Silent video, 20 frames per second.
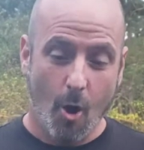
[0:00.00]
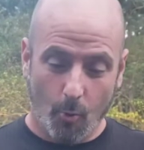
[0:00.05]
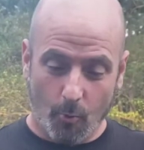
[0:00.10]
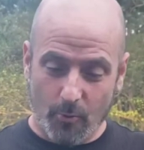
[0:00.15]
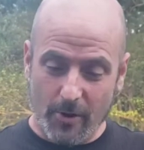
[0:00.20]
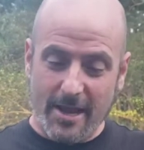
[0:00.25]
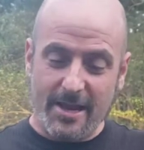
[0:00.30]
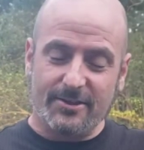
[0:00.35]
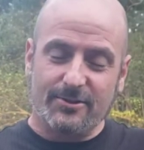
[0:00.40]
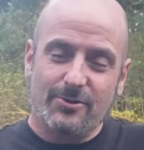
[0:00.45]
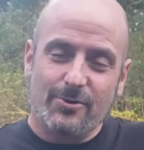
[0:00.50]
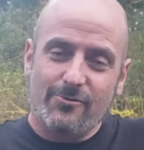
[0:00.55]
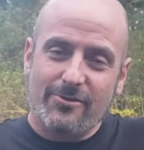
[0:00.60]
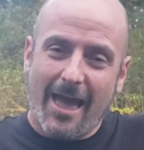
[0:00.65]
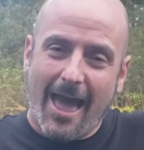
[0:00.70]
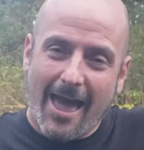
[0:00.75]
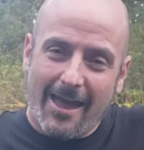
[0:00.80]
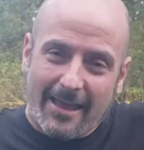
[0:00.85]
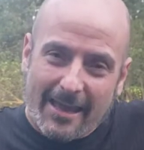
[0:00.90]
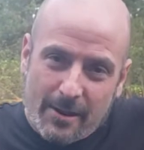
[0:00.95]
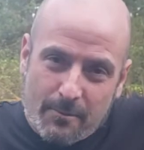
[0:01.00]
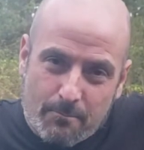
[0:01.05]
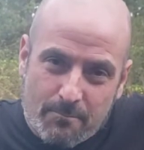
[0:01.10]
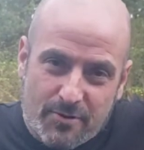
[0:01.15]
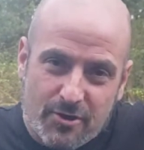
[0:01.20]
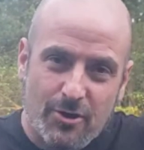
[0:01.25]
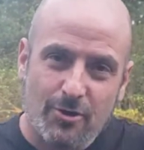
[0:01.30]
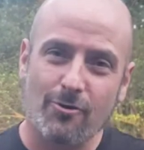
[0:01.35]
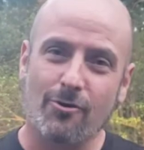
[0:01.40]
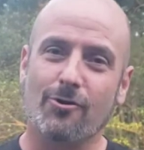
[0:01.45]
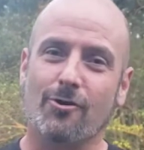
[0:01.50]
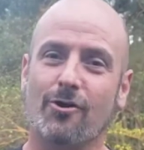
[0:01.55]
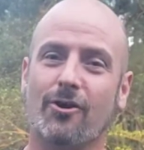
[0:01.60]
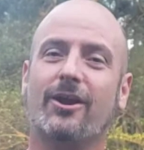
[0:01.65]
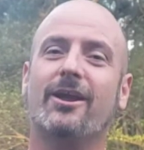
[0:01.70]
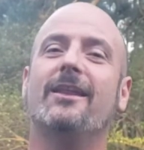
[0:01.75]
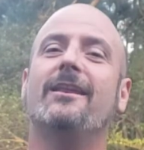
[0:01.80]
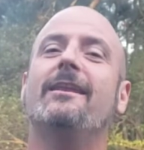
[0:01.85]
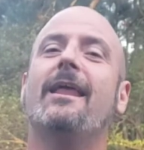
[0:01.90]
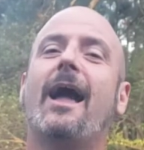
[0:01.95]
We do that in pure
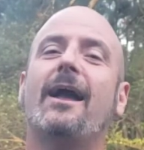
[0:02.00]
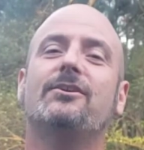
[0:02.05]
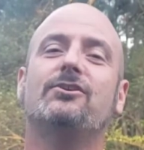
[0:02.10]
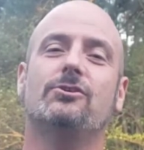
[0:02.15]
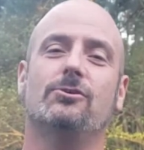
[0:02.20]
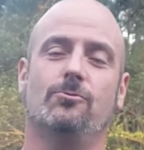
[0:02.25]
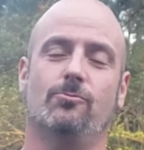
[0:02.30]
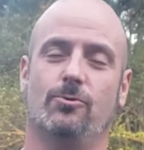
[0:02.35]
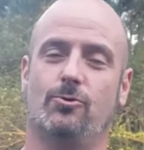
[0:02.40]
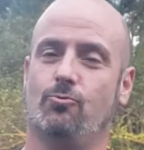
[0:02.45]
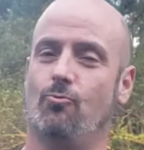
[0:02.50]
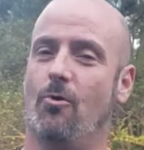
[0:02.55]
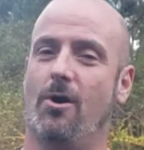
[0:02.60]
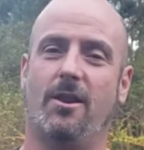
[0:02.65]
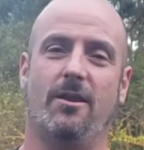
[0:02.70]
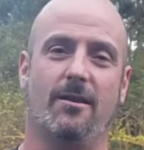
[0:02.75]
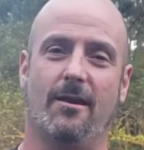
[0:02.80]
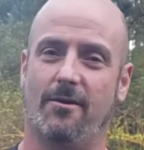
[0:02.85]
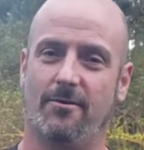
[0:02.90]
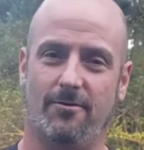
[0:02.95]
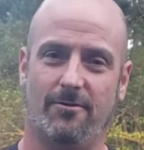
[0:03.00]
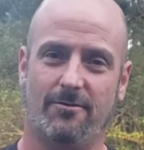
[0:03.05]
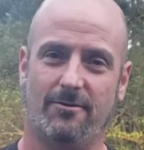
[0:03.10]
connection with one another.